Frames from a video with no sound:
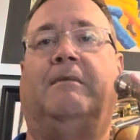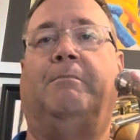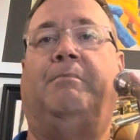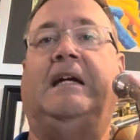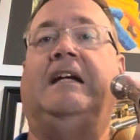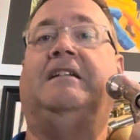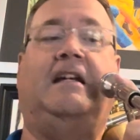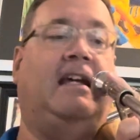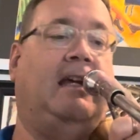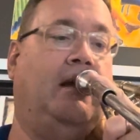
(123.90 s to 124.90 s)
B to
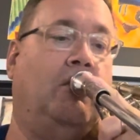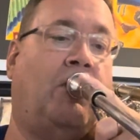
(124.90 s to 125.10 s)
E.